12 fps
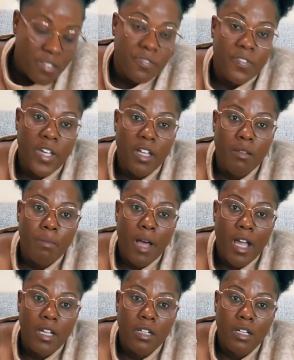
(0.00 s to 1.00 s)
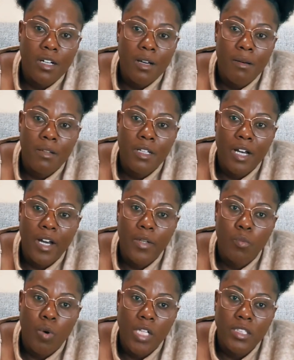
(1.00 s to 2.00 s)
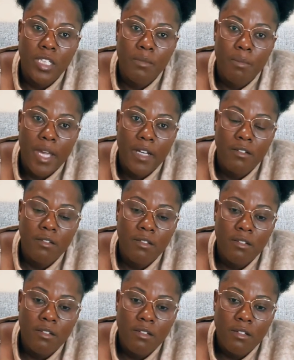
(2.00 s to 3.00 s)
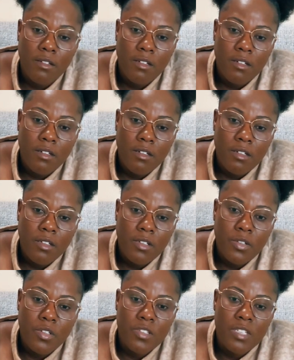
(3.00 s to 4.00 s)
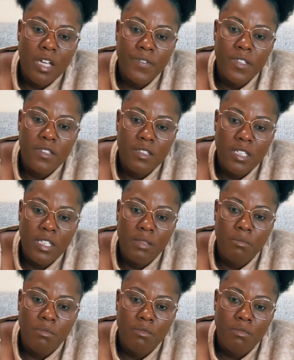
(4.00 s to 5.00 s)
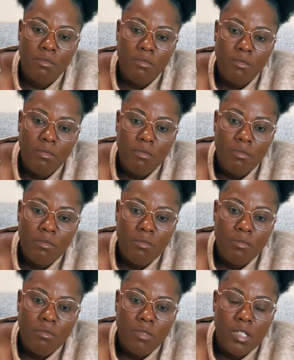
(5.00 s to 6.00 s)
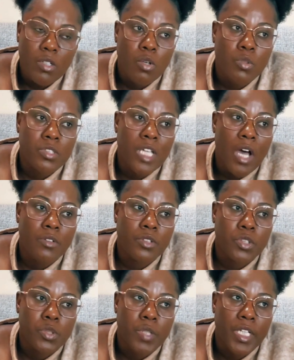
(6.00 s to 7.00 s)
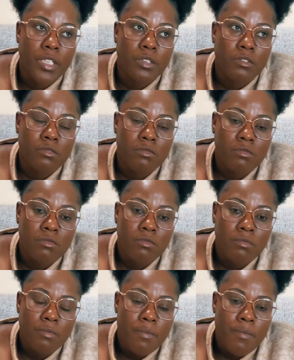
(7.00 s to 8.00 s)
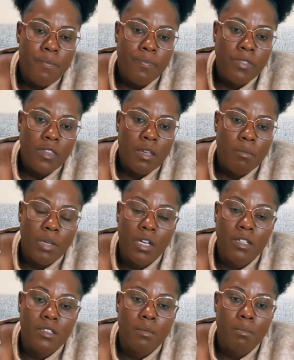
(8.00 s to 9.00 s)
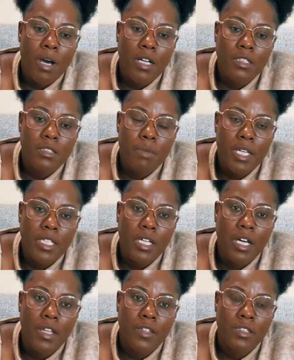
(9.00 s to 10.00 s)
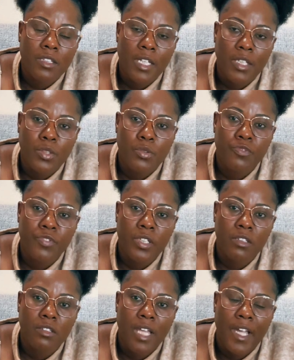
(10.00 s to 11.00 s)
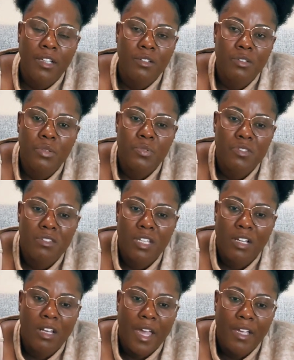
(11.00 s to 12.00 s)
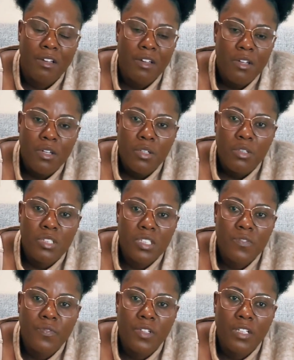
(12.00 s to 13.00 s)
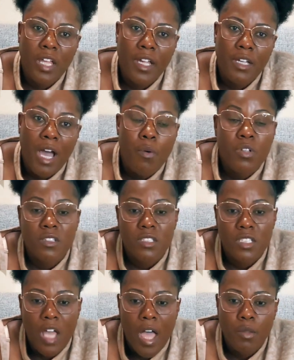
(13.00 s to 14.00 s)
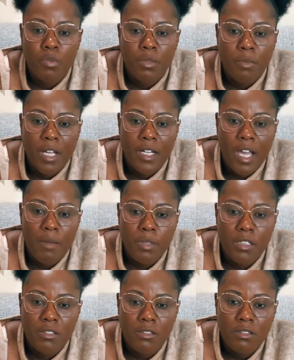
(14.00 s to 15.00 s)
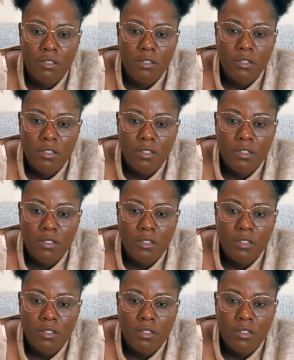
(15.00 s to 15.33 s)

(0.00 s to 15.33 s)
deviled by an unwanted man, your self-esteem goes down the drain. Because amongst many other things, you feel like you're sick. Like you just feel like I was a child when mine happened.